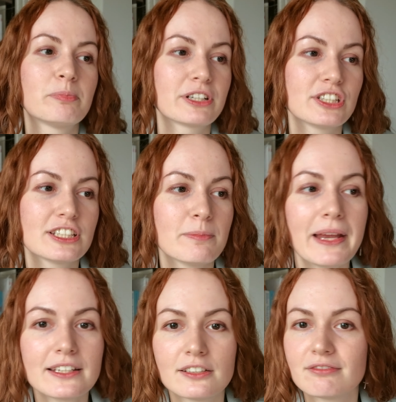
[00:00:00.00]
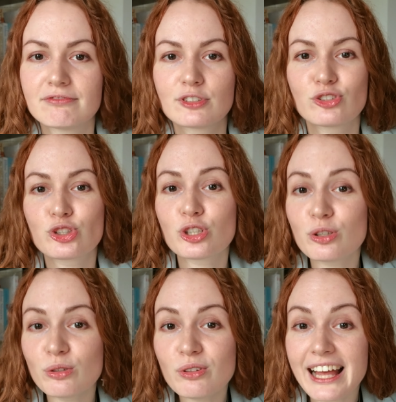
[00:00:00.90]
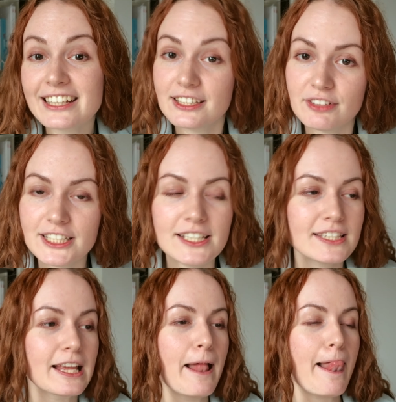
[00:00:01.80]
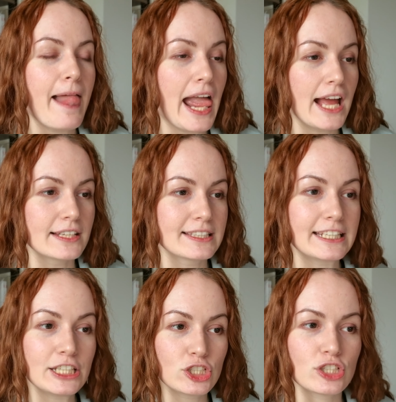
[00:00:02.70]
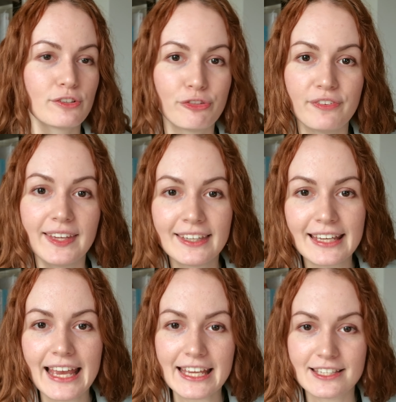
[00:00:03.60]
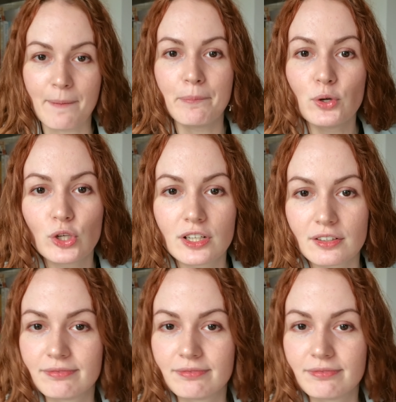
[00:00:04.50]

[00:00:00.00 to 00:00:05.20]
participate in school activities, and each thing is a book.